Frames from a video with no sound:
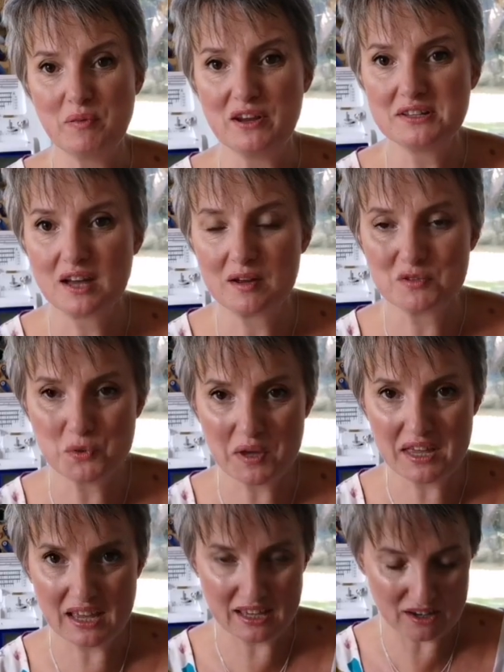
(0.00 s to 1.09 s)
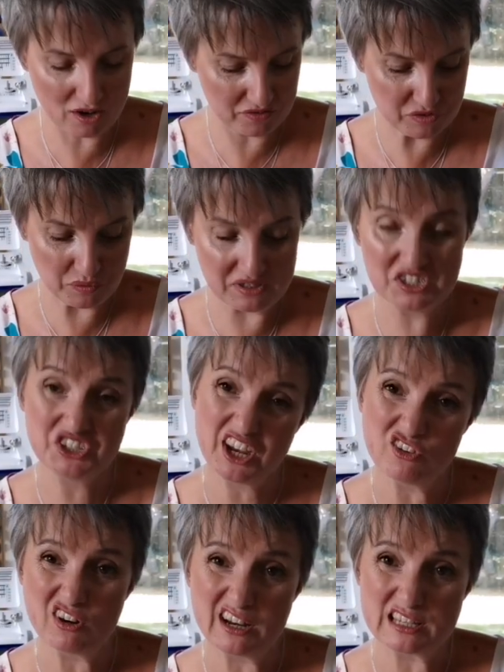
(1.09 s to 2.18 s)
a bit of time tweaking it afterwards,
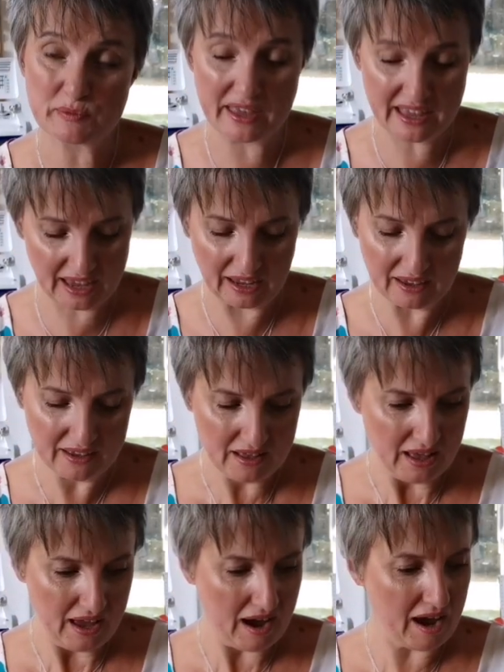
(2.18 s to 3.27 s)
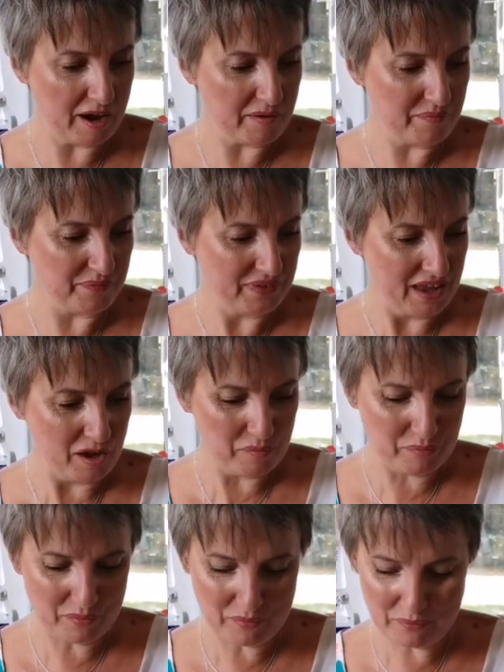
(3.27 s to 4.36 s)
generally speaking.
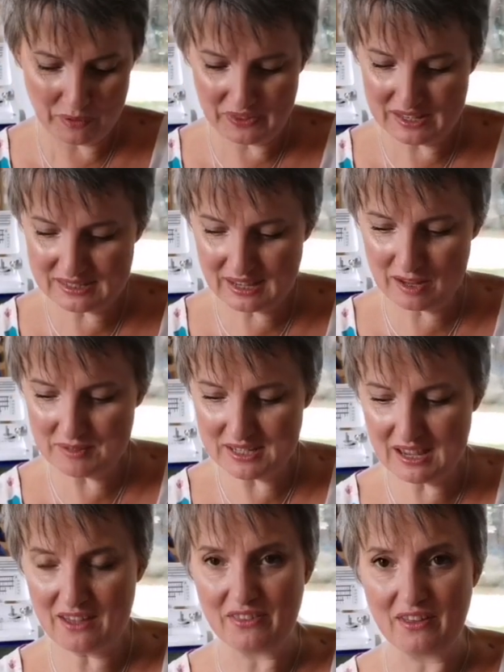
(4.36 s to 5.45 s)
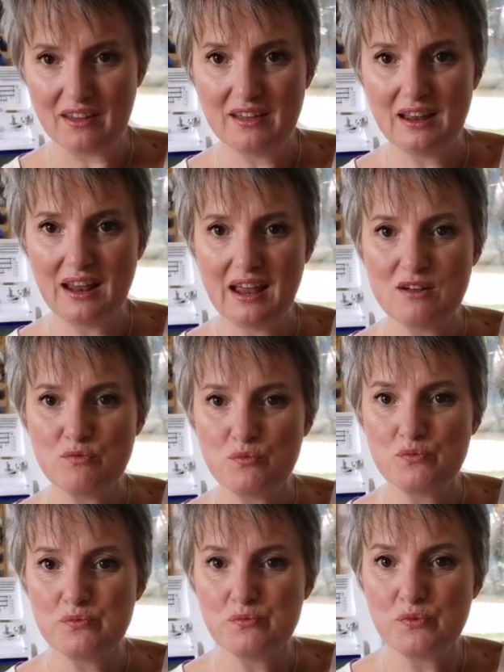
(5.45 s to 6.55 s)
But this came together
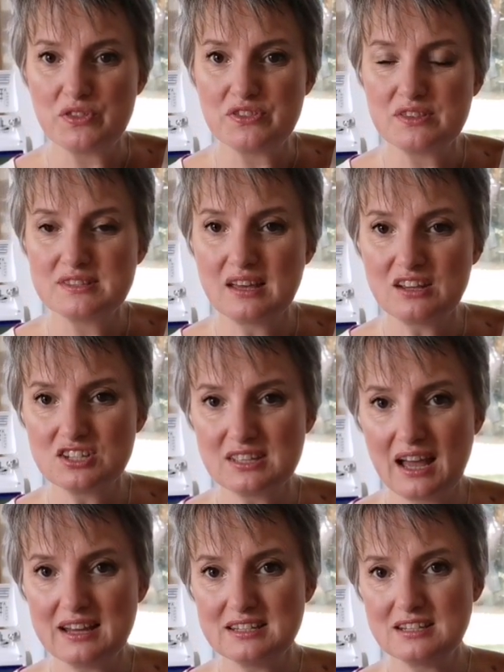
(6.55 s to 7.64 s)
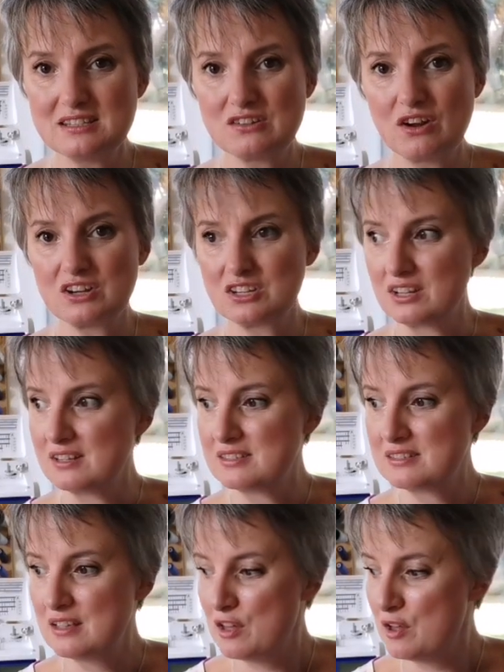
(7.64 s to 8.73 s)
with such scant
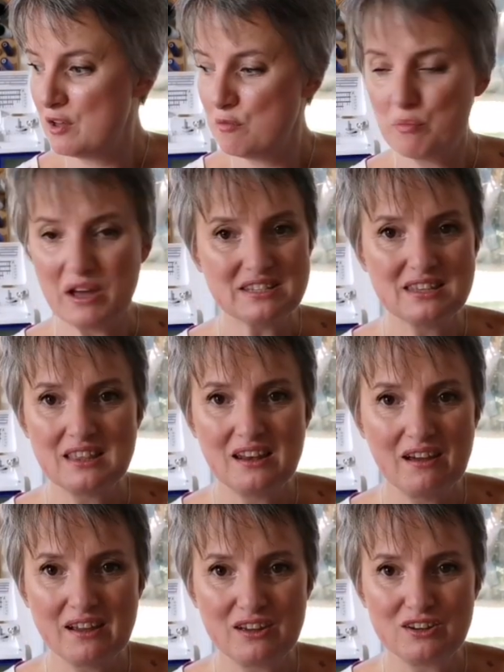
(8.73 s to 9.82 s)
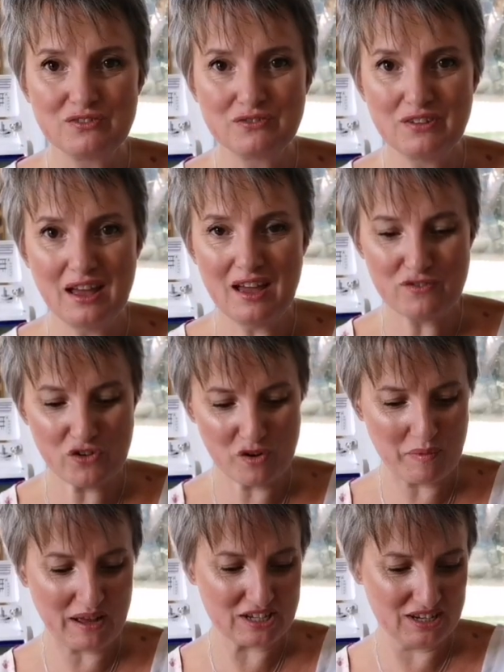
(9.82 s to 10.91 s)
instructions, better than I could have ever
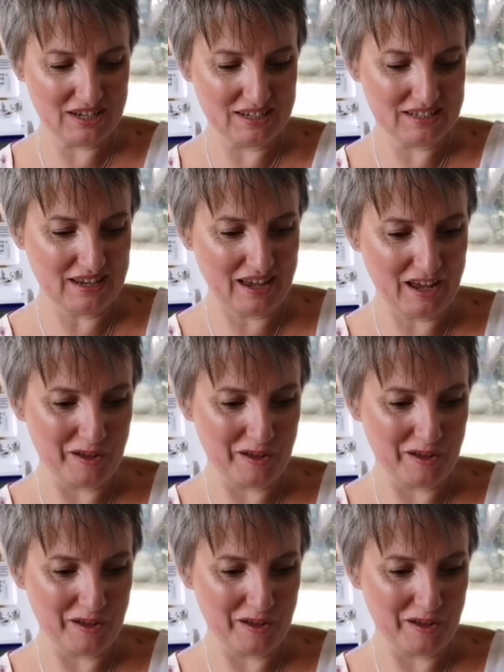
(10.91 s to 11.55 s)
imagined.